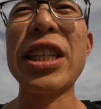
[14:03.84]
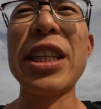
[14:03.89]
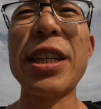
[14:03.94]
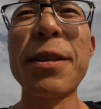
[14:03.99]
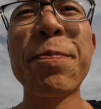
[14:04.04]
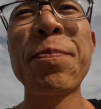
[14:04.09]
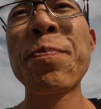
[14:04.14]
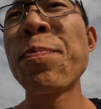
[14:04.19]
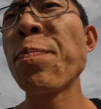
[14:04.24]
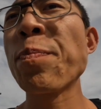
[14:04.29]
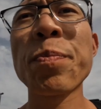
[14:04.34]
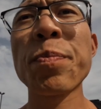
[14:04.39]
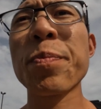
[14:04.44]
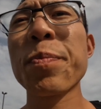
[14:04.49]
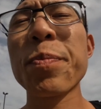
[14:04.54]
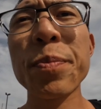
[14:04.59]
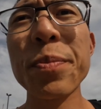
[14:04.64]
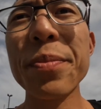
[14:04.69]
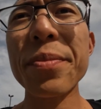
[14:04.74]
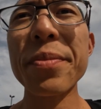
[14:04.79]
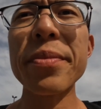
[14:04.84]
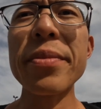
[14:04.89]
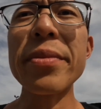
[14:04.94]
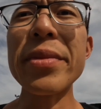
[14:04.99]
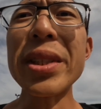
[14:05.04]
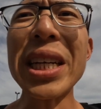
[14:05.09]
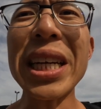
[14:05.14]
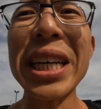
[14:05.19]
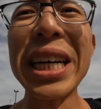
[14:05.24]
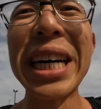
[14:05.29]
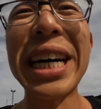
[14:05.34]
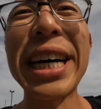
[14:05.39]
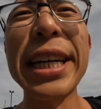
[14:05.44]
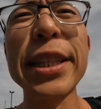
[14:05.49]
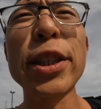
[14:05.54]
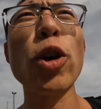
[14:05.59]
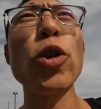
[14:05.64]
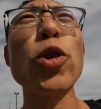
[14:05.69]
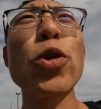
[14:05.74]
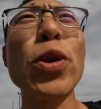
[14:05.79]
gym,
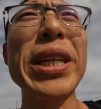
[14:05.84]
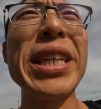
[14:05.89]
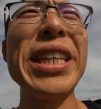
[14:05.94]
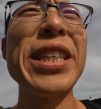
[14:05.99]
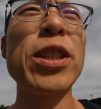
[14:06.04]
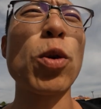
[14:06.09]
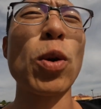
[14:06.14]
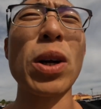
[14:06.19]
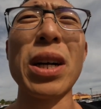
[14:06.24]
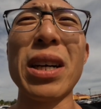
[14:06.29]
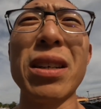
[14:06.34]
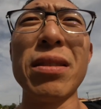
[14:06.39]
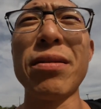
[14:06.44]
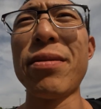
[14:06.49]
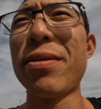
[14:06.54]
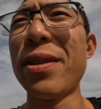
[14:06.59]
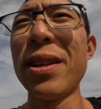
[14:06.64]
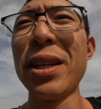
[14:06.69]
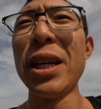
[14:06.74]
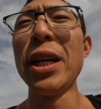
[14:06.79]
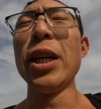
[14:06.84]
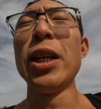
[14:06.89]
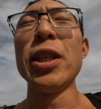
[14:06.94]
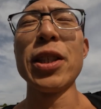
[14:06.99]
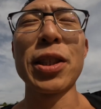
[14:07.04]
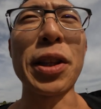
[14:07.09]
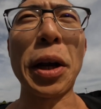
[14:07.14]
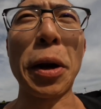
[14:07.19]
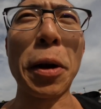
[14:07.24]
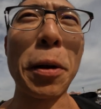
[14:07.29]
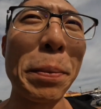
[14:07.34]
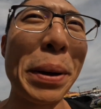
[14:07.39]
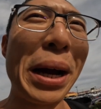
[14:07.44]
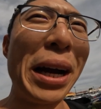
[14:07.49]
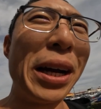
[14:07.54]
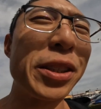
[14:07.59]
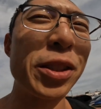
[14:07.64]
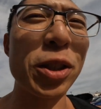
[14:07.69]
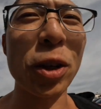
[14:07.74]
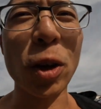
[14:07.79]
don't do any sort of
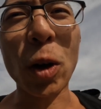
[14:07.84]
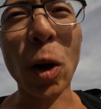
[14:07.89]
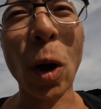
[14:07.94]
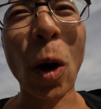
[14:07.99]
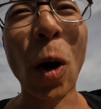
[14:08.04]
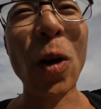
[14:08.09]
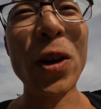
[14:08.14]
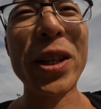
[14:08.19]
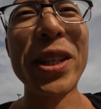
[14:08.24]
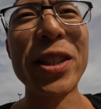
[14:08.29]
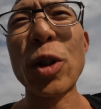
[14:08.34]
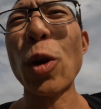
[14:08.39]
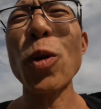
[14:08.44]
Stairmaster, cardio.